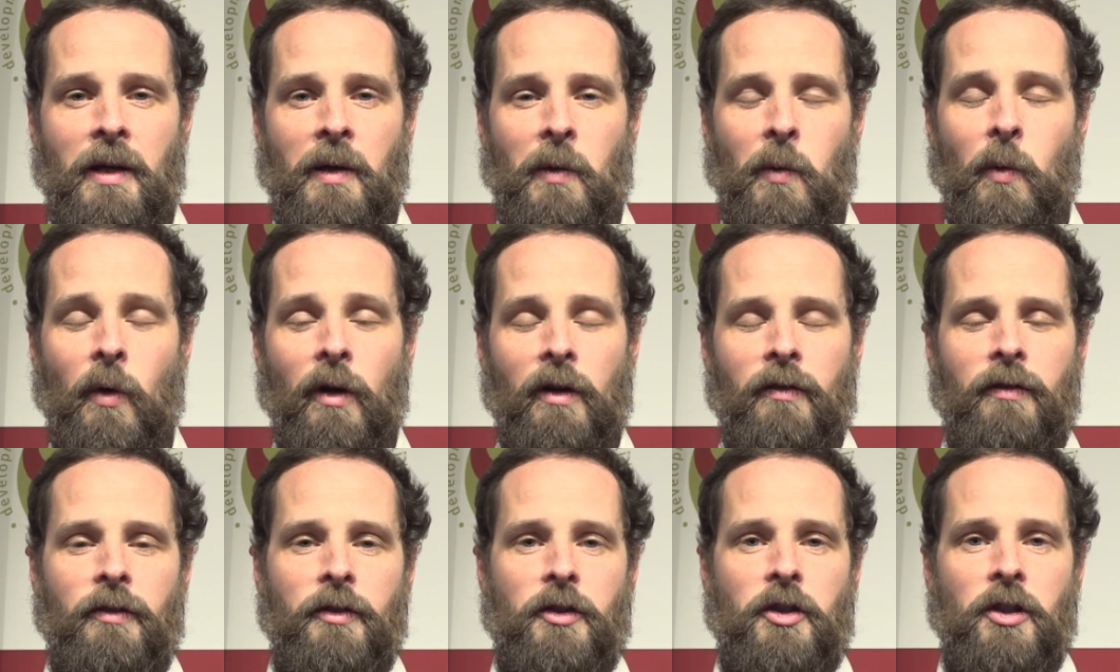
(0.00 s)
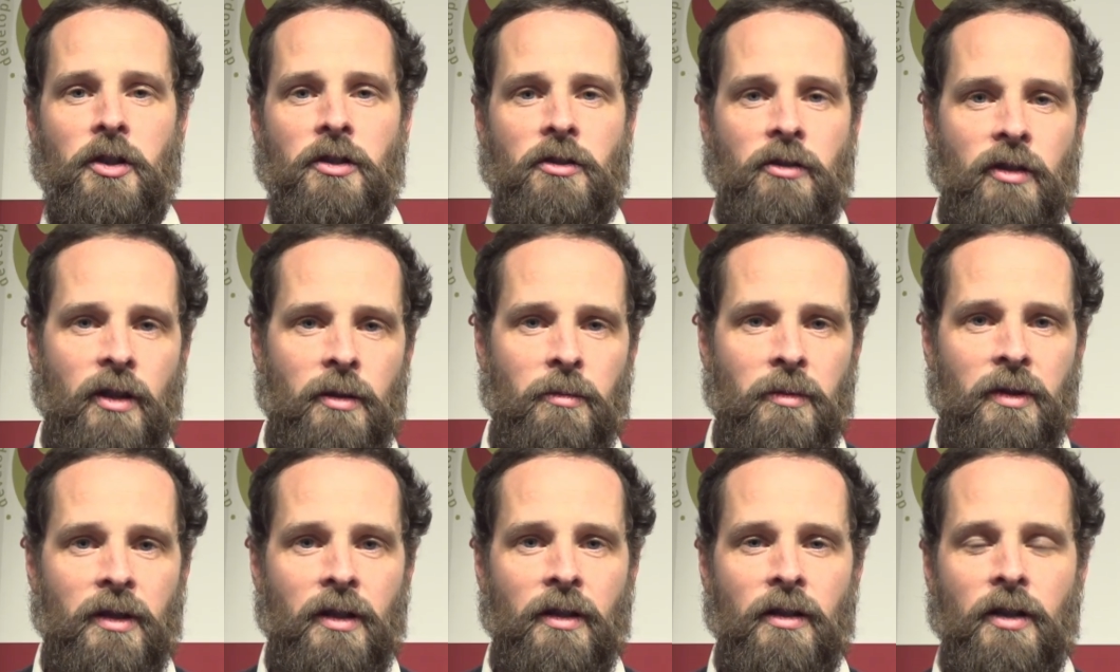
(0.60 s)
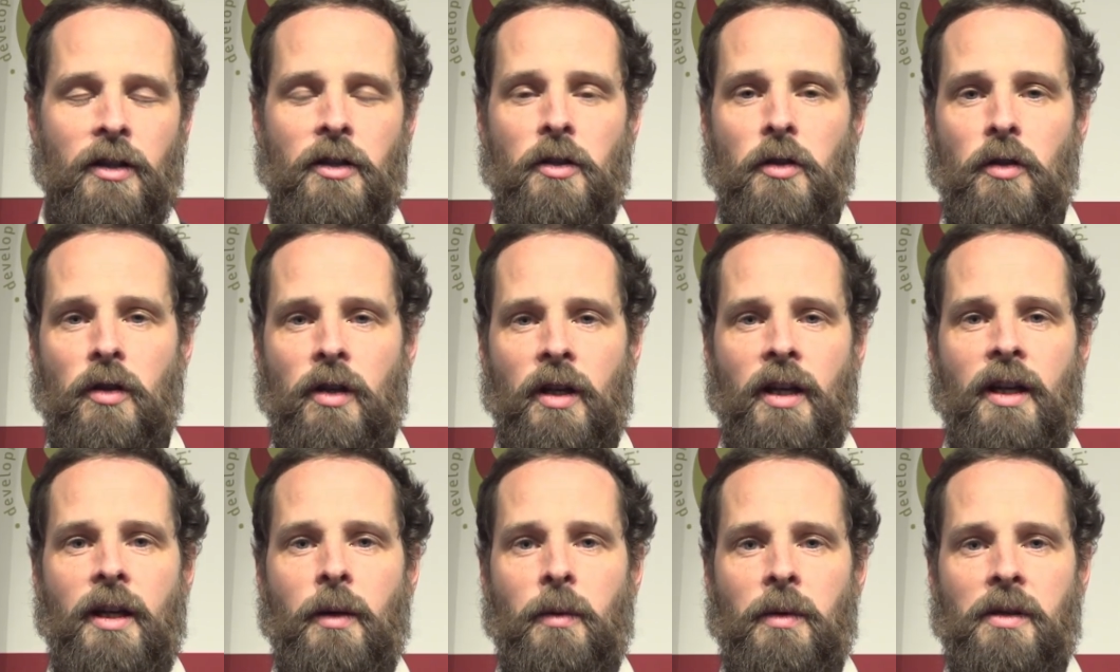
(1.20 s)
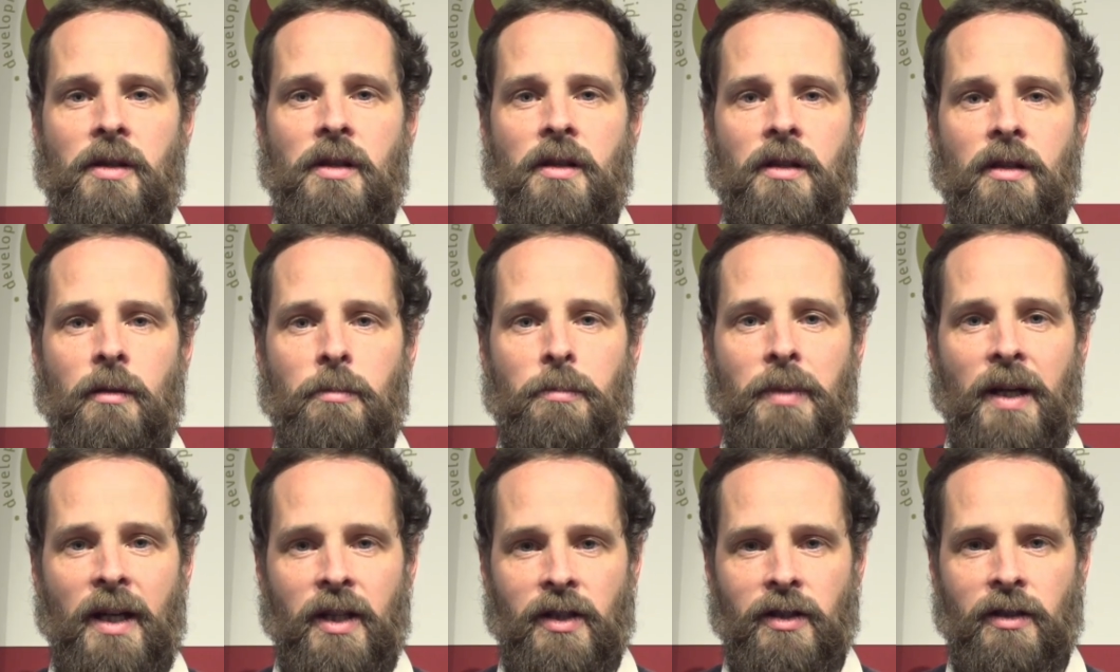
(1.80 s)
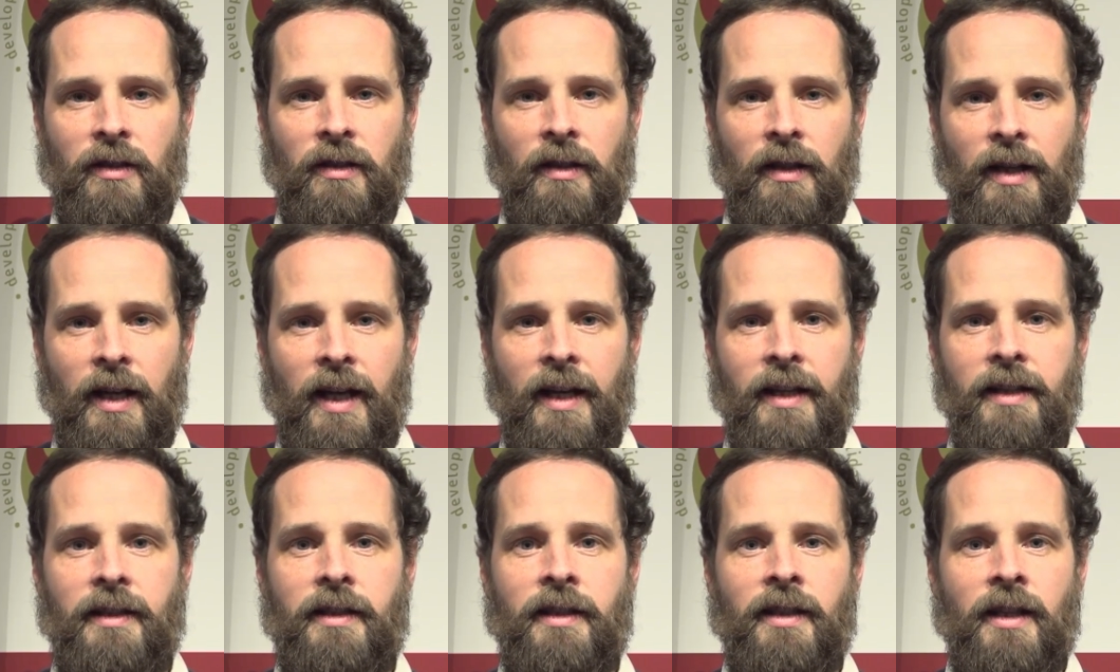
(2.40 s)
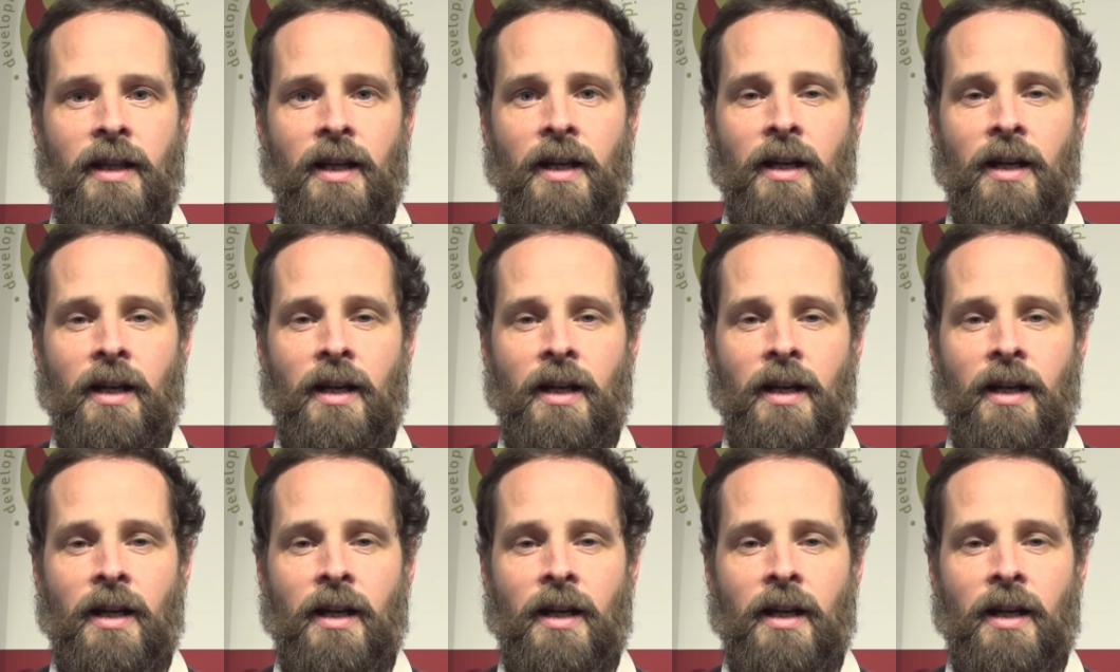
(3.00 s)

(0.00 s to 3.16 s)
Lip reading: work for Just Treatment in the UK, which is a patient-led